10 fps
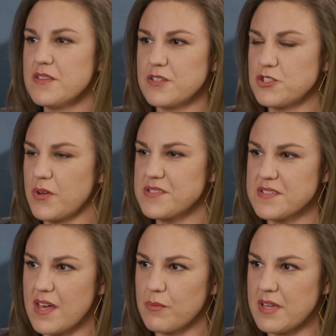The
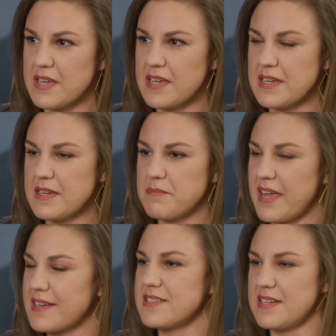choices that we
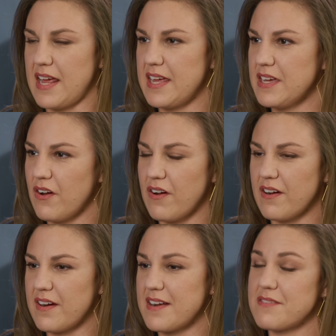make today
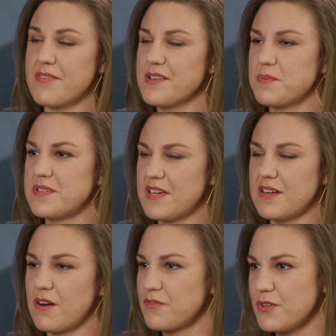are an investment
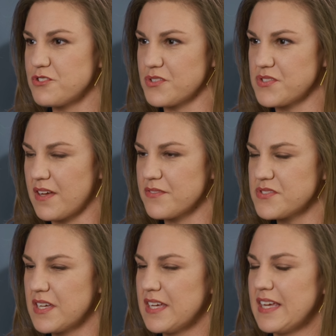in our future selves.